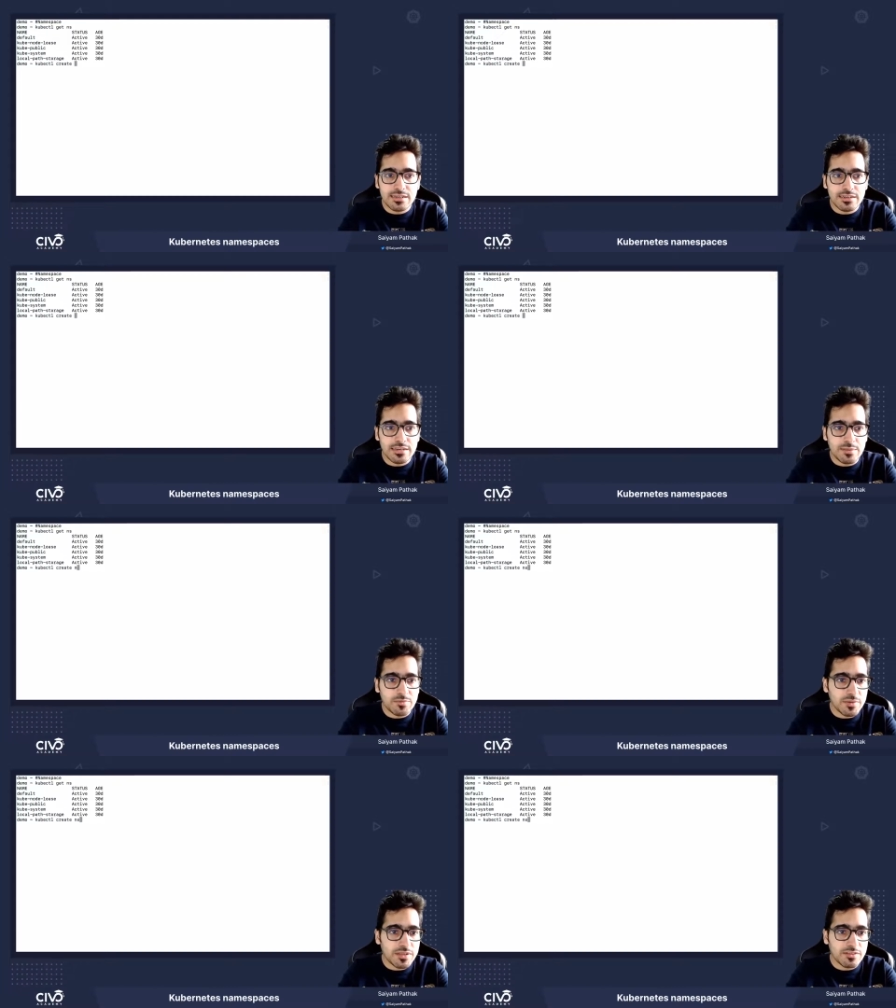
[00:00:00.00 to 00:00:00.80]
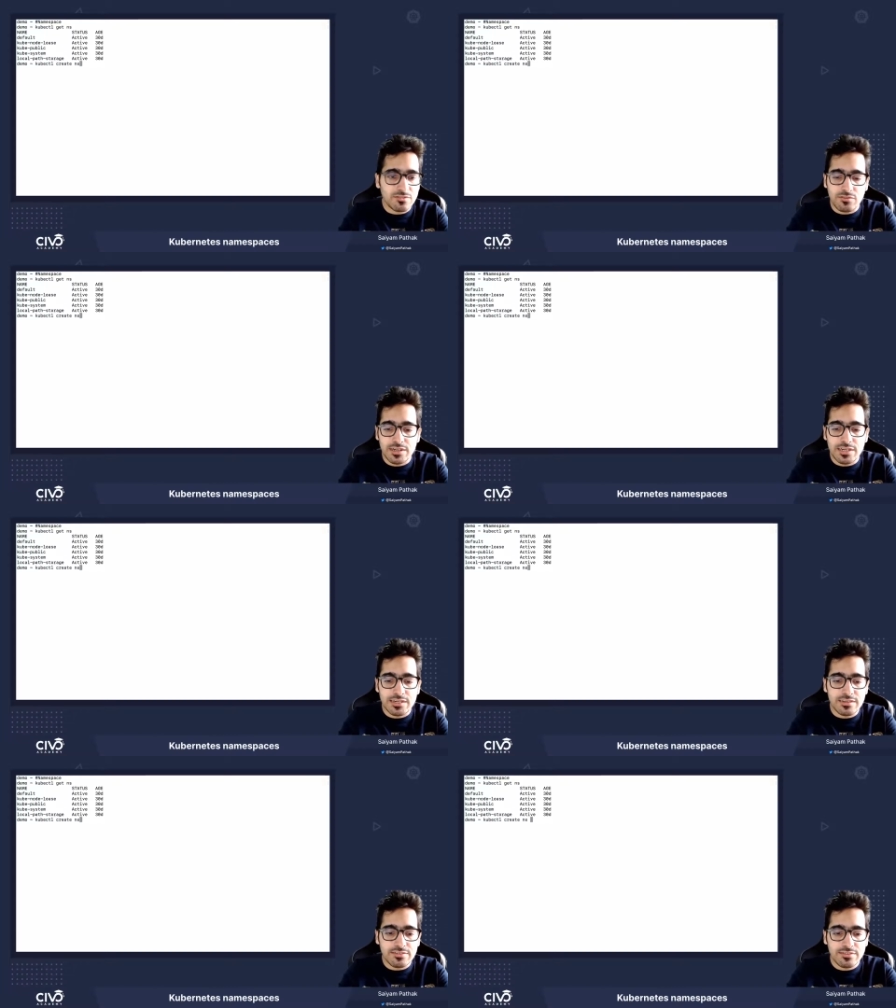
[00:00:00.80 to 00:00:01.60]
namespace or
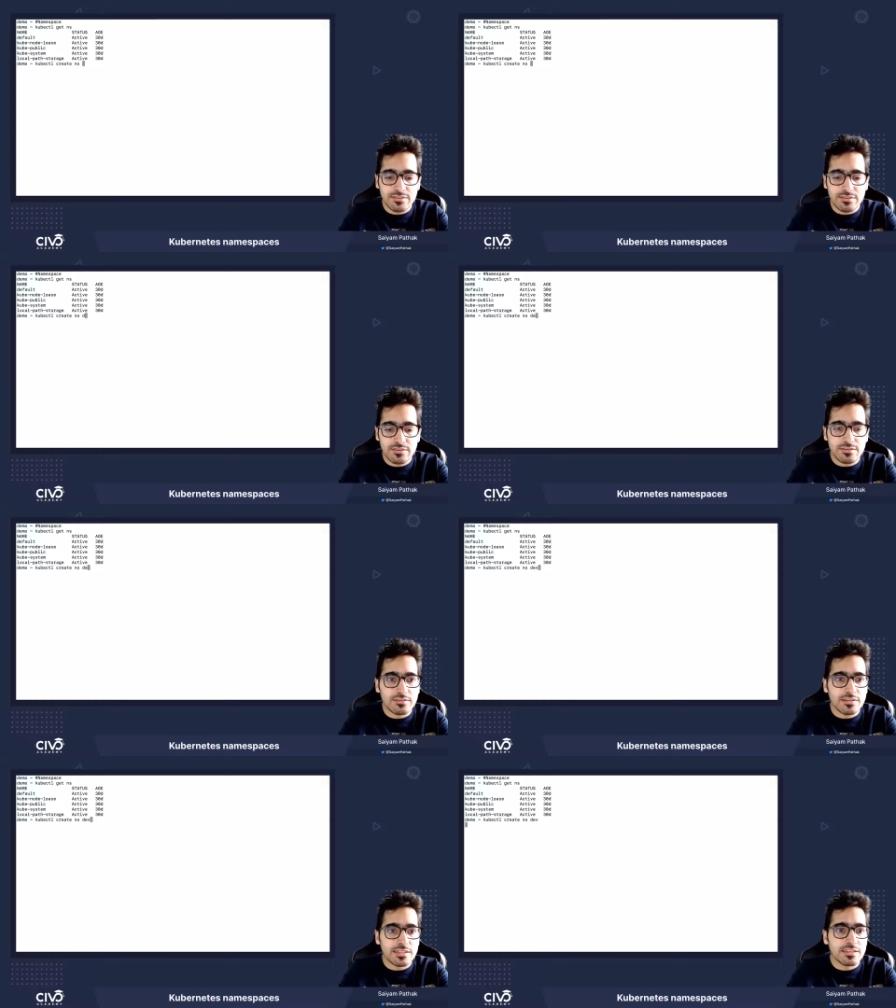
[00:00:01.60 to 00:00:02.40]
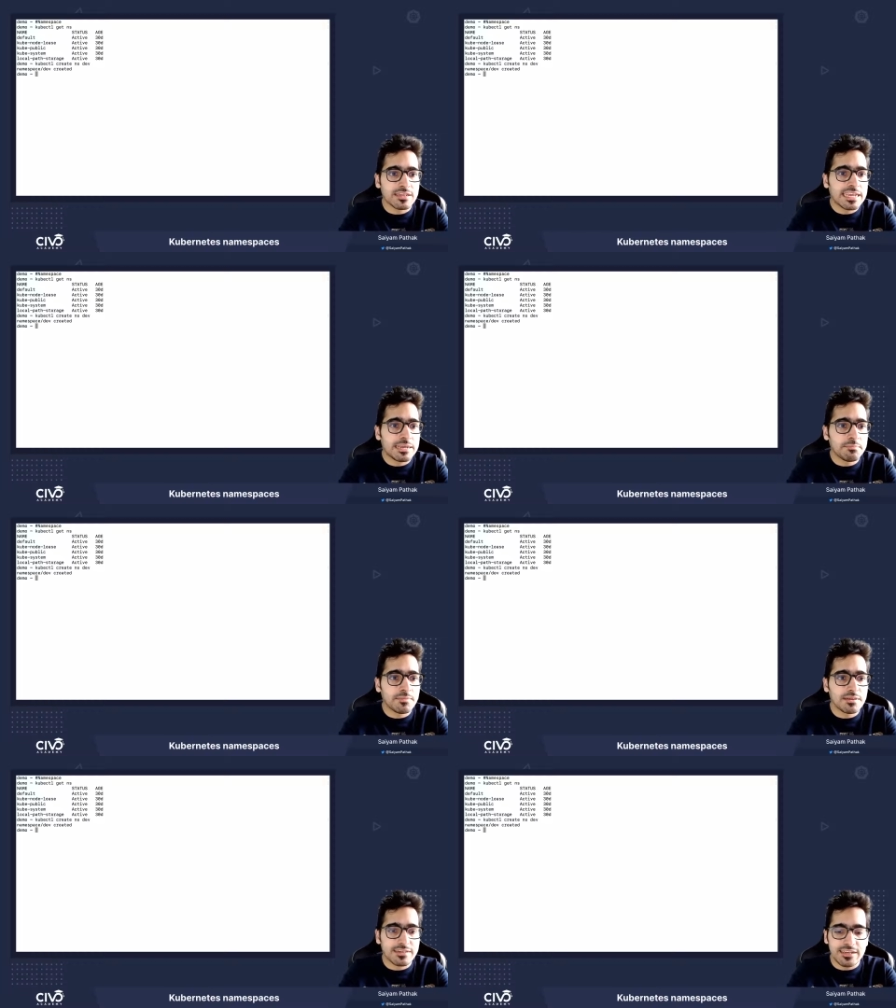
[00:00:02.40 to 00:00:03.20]
ns, then the name
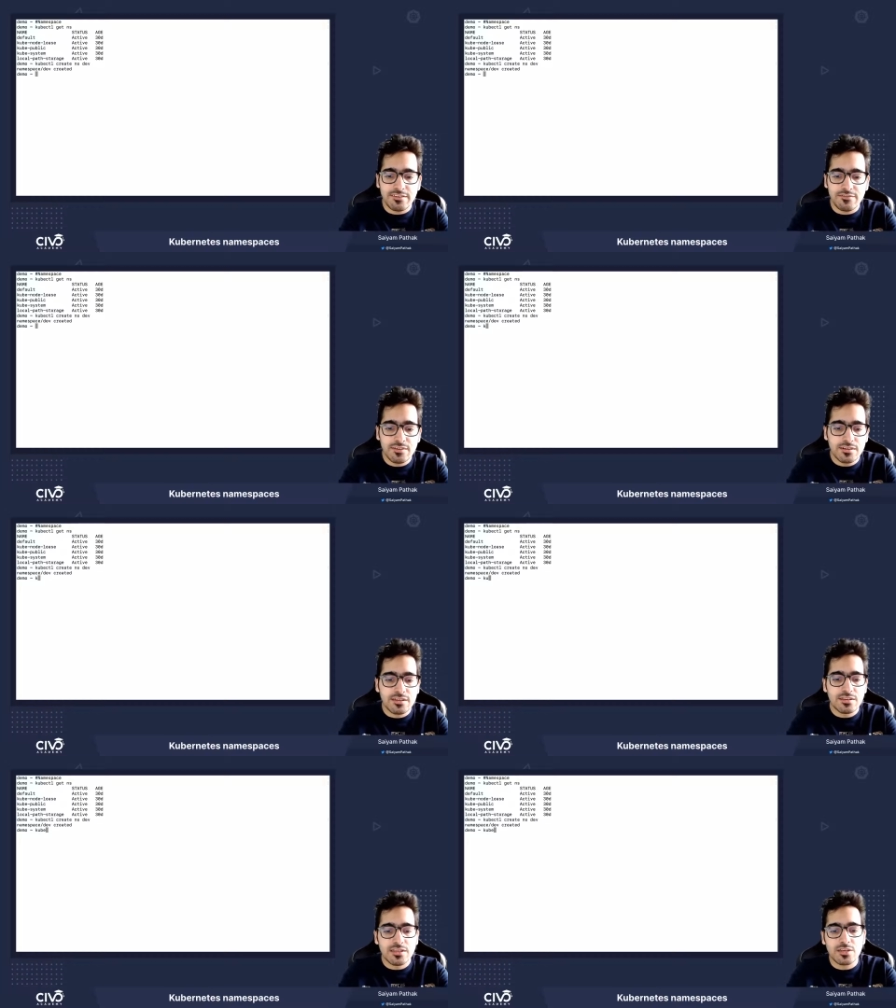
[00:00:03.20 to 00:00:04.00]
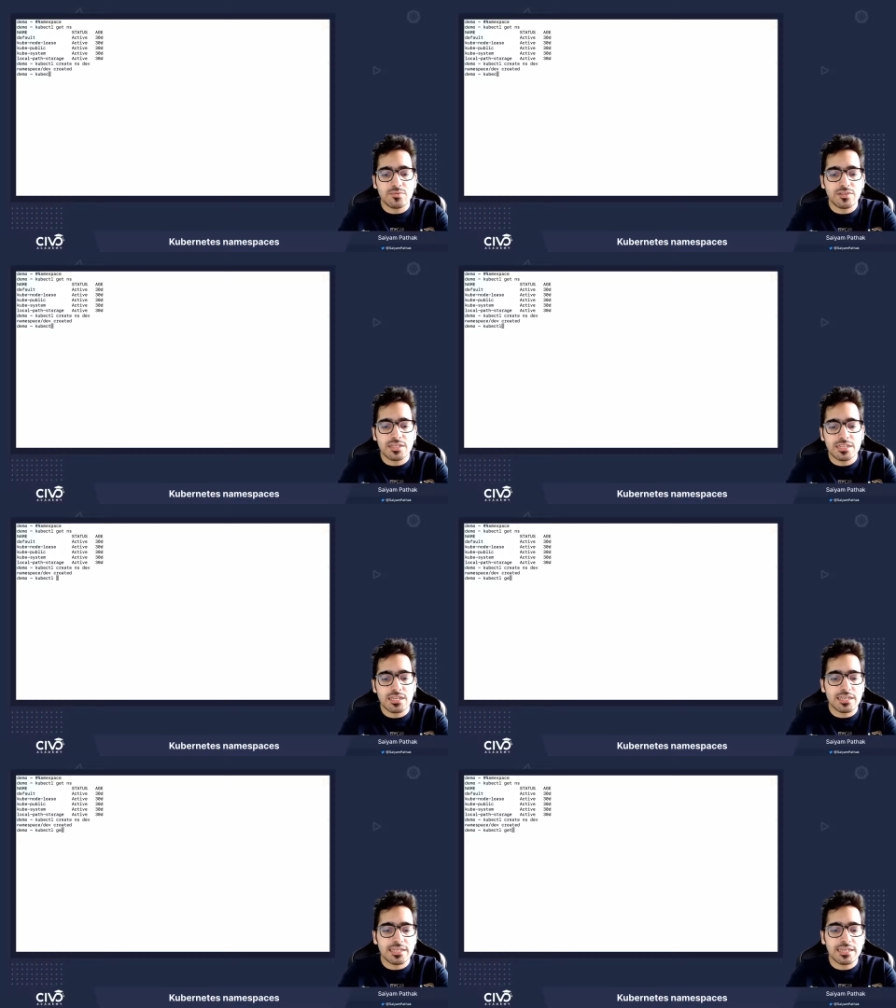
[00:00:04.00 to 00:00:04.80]
dev
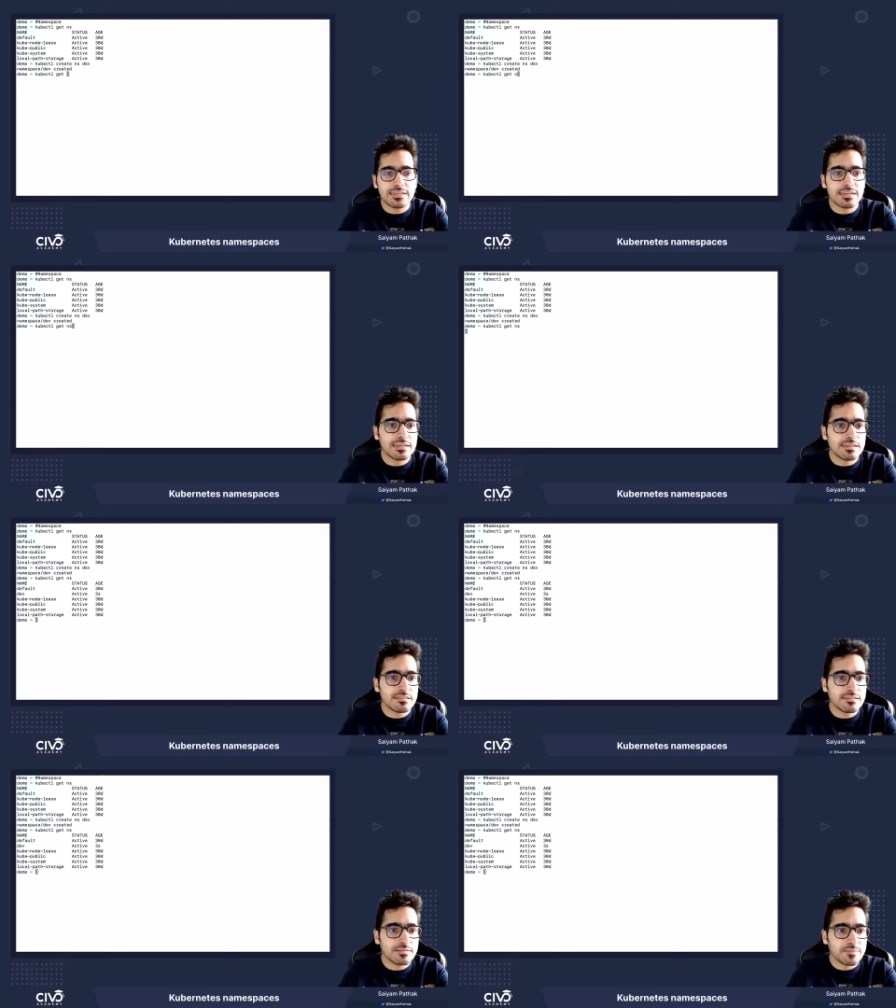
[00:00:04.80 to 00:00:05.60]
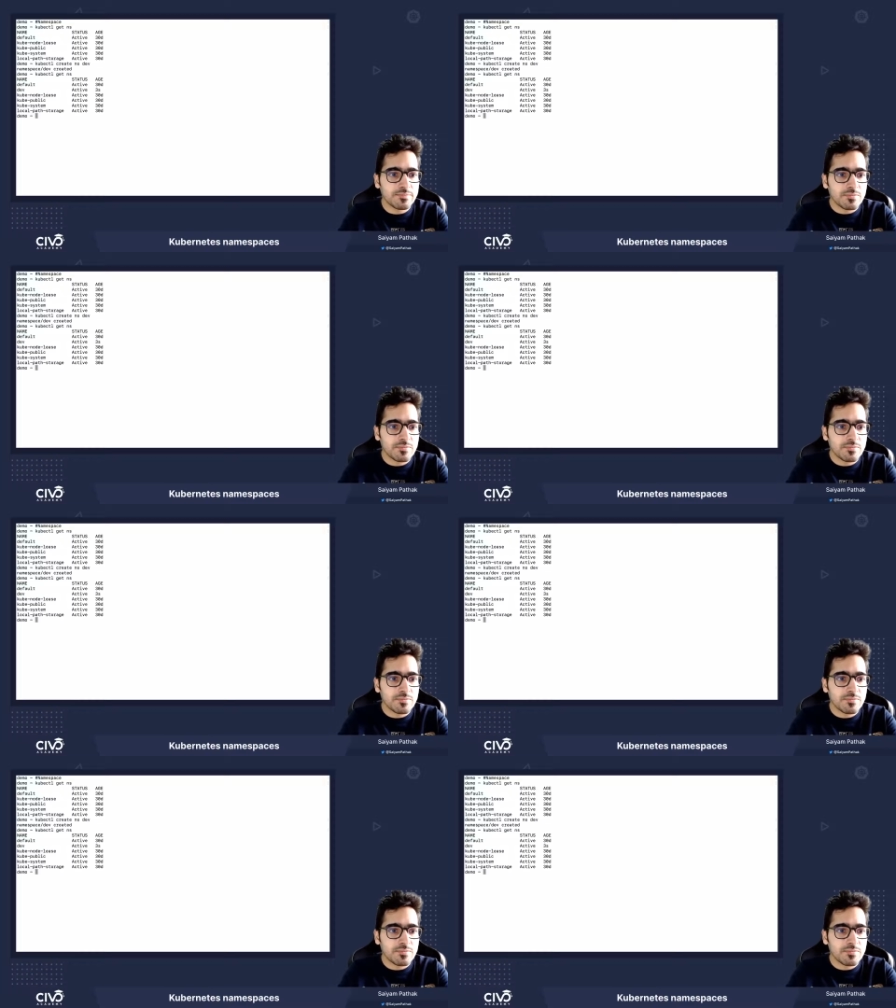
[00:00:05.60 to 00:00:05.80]
kubectl get ns,